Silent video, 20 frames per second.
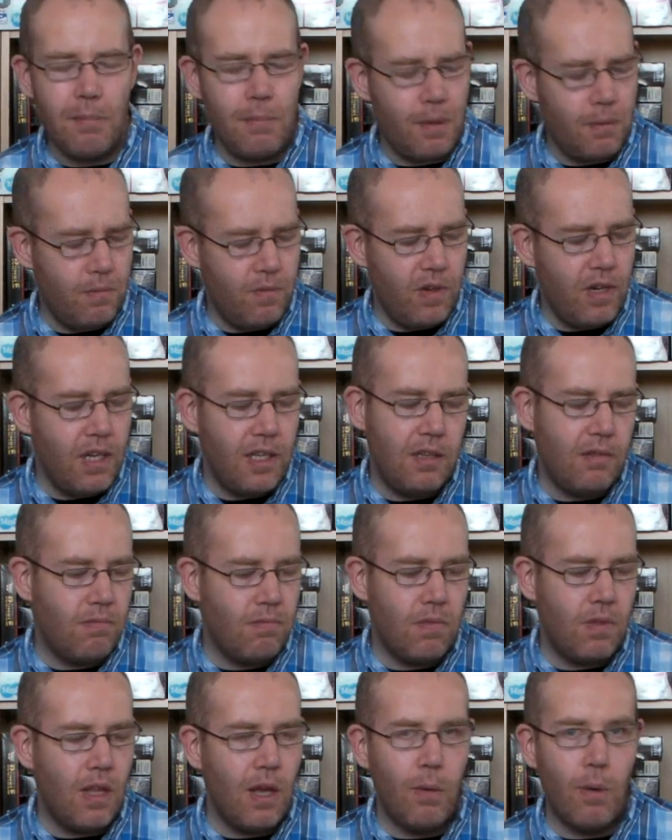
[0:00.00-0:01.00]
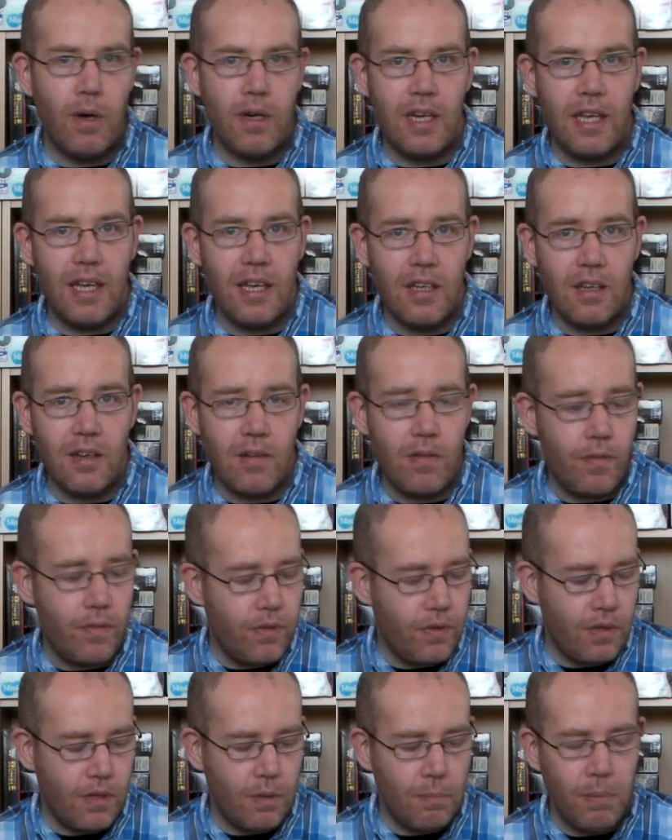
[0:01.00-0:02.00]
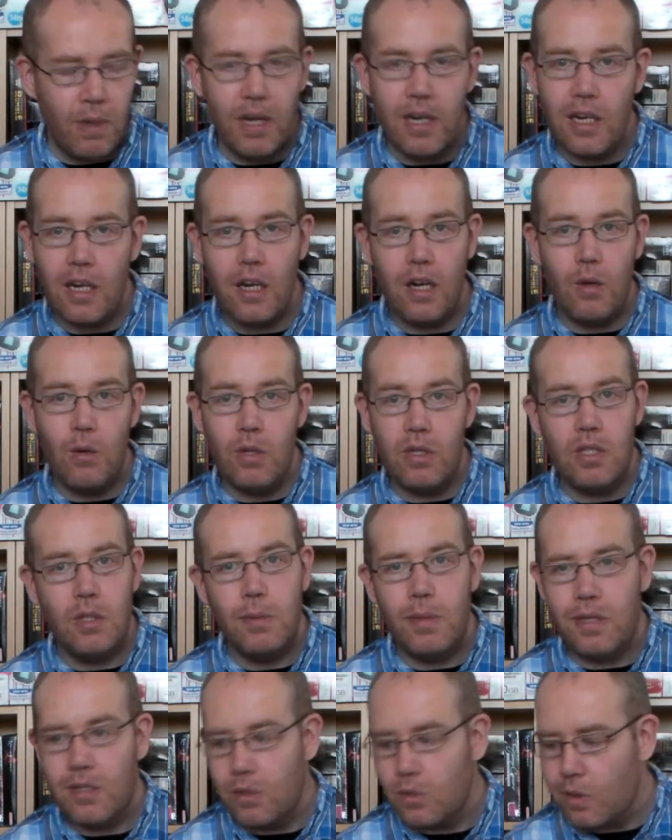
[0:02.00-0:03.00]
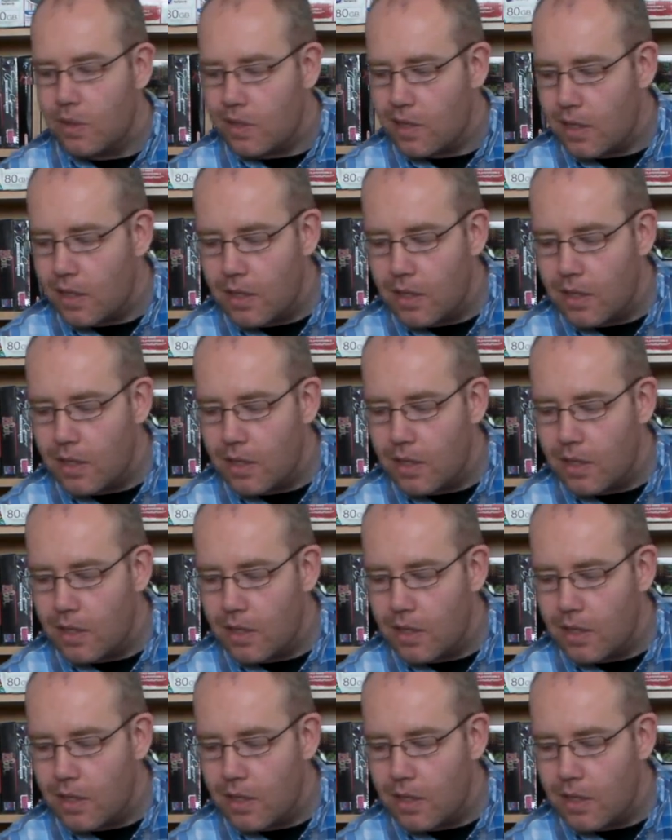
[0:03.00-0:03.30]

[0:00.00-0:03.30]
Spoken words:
but I'm really no idea. Completely clueless, to be honest with you.